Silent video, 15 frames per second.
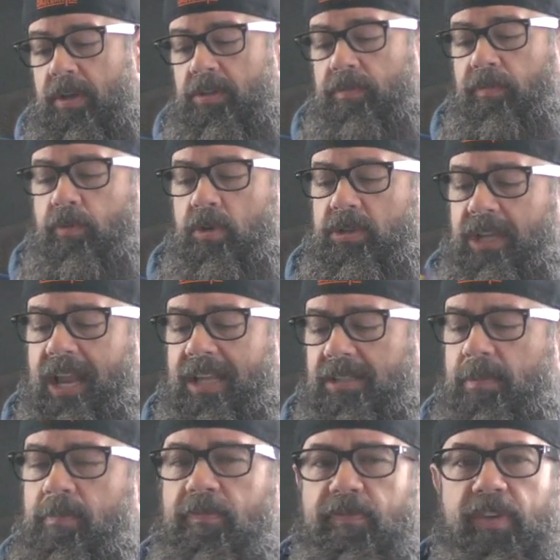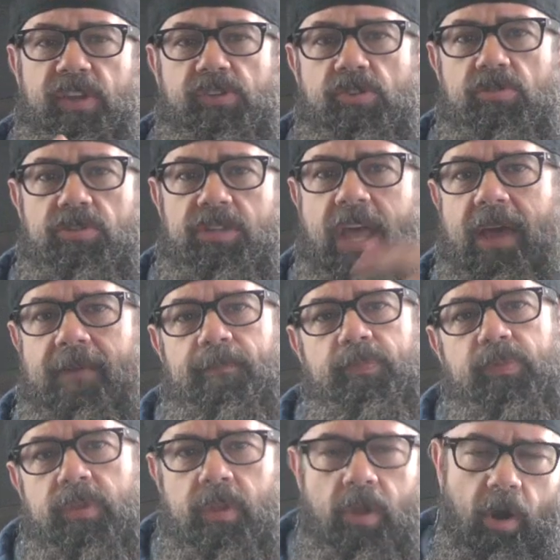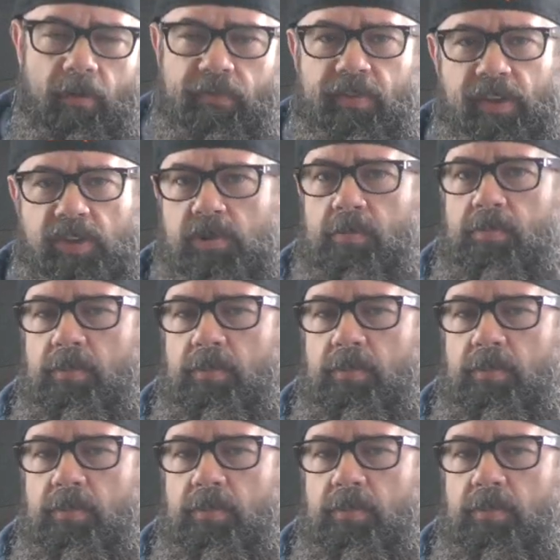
So of course it has some features that our fiction